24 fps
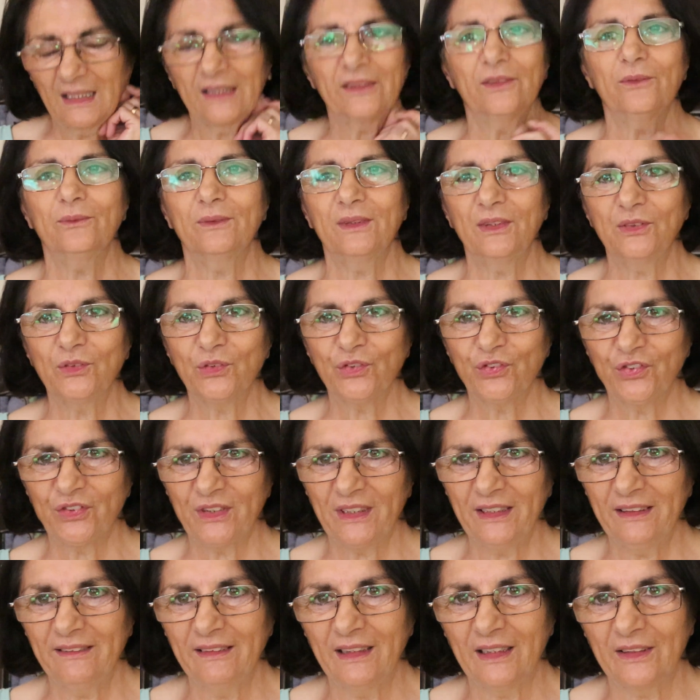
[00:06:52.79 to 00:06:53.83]
I don't
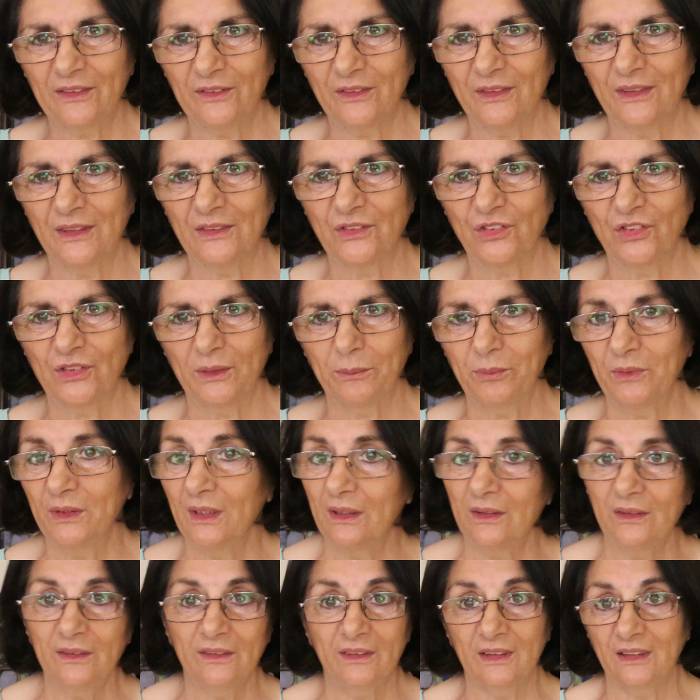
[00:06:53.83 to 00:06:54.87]
understand that concept.
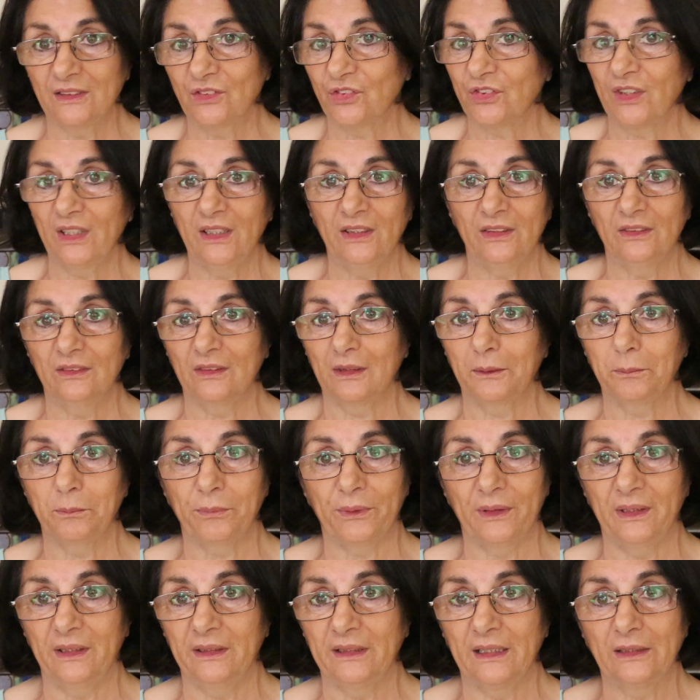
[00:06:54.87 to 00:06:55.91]
Yeah, they say you can
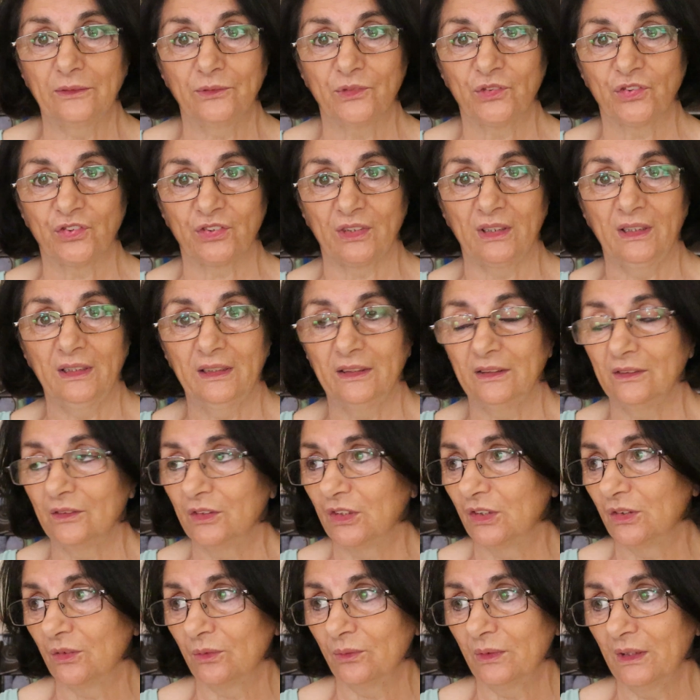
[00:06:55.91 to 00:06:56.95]
buy
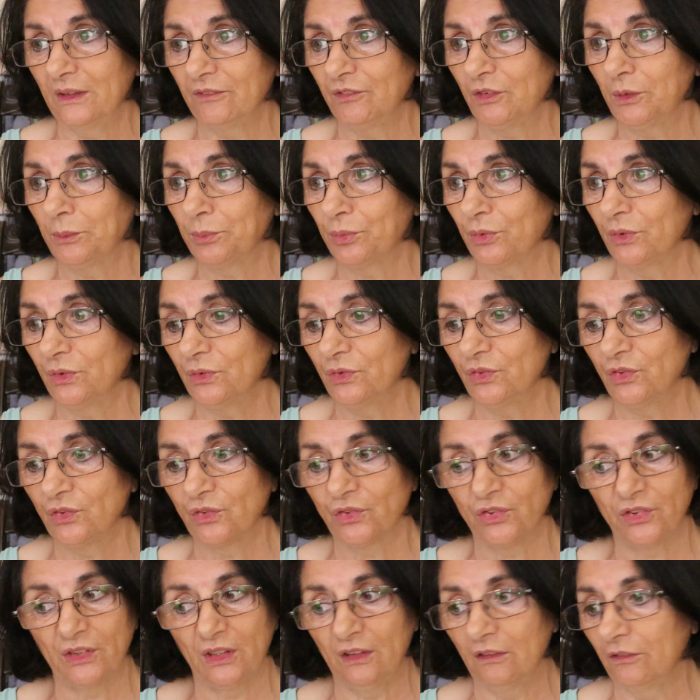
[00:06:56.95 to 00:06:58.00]
outside, you don't have to produce
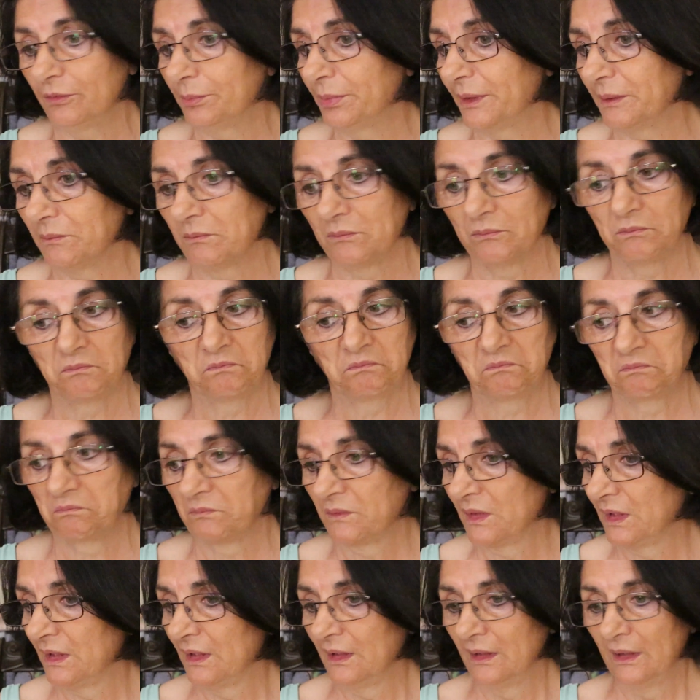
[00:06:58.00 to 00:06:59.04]
yourself, but
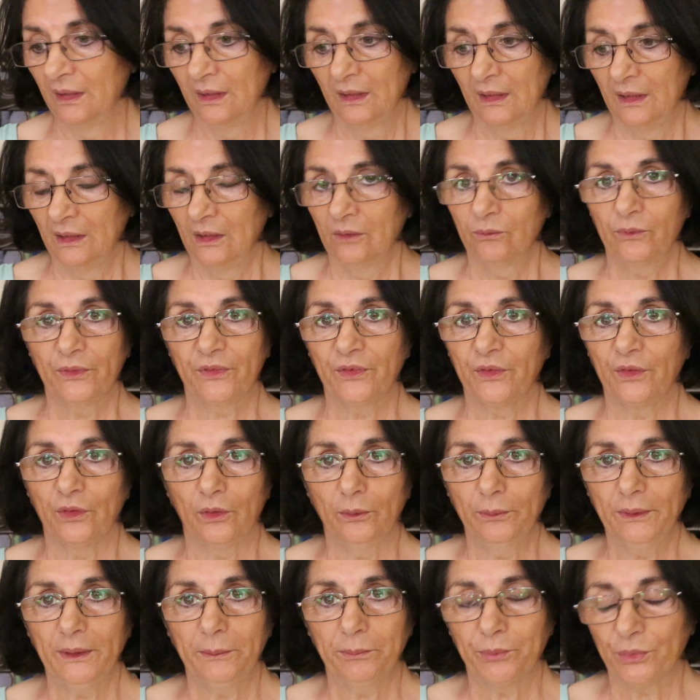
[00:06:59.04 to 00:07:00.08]
with
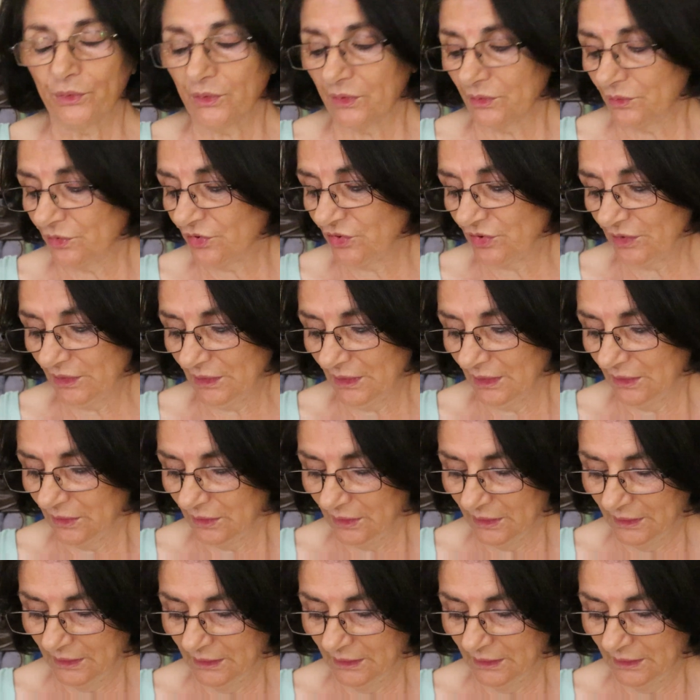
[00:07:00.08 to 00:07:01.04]
nobody producing,